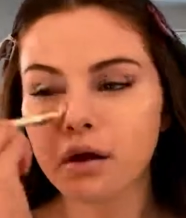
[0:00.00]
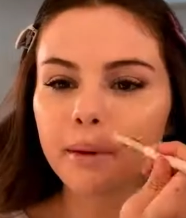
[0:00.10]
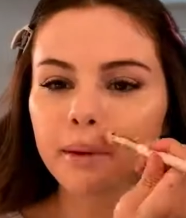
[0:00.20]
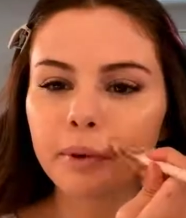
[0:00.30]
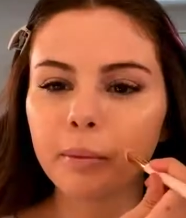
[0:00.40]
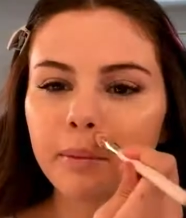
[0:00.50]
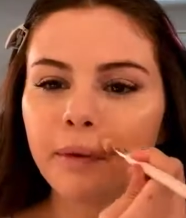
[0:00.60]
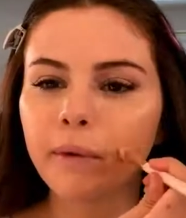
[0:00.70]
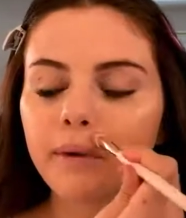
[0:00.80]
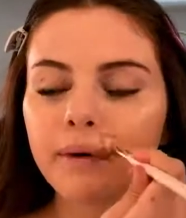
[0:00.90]
And a
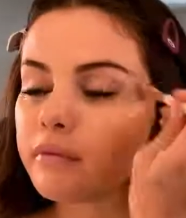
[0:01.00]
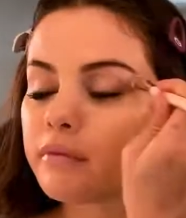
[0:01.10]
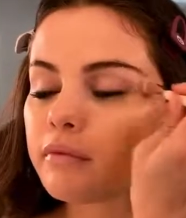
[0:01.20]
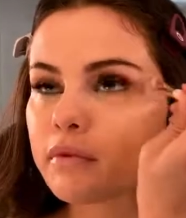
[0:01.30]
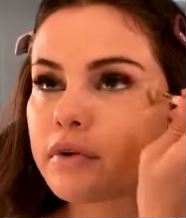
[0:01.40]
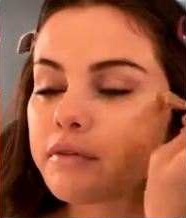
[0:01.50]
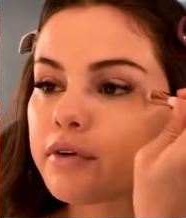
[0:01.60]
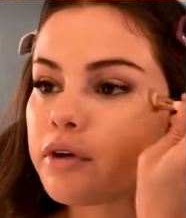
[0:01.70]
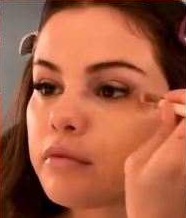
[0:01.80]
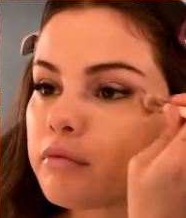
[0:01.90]
pimple, whatever.